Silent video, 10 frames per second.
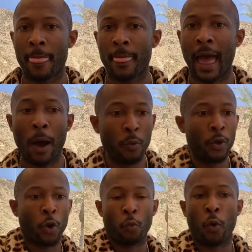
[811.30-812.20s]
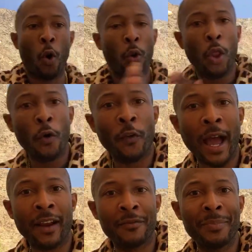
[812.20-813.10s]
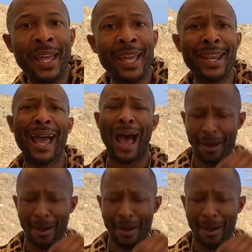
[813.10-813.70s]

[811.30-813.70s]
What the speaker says: I would roll over out of bed.